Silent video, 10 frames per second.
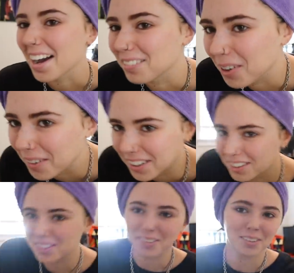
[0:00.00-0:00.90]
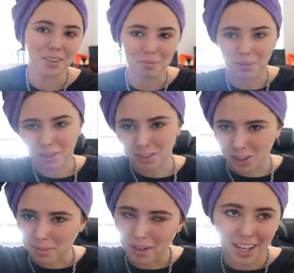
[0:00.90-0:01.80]
I'm going to blow
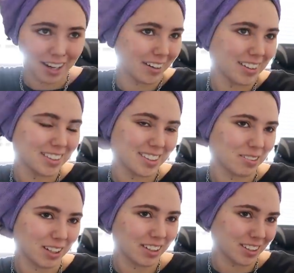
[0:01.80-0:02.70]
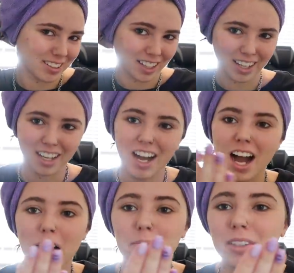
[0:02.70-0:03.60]
dry my hair and see what it looks like.
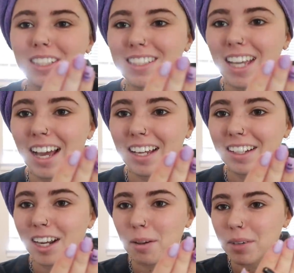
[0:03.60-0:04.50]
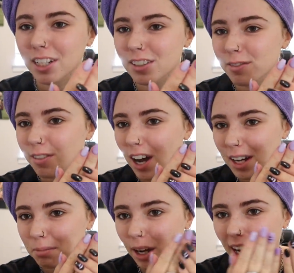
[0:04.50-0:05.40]
I'm really sad. I mean, it's
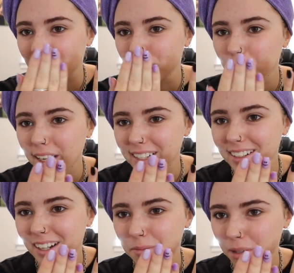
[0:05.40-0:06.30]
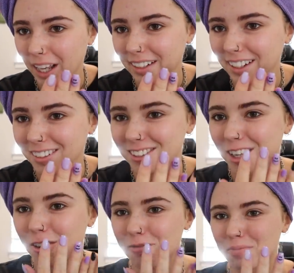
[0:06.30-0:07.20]
fine, but I had white and black nails.
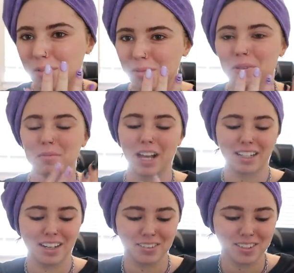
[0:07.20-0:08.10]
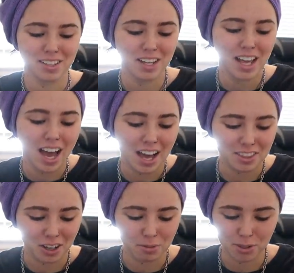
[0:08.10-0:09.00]
Now I have purple and black nails. I
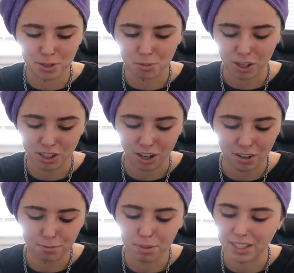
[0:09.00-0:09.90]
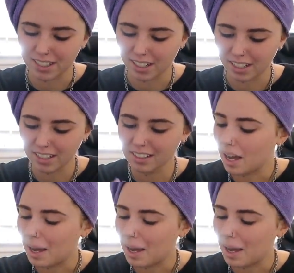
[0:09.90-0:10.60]
thought it would just wash off, but it didn't.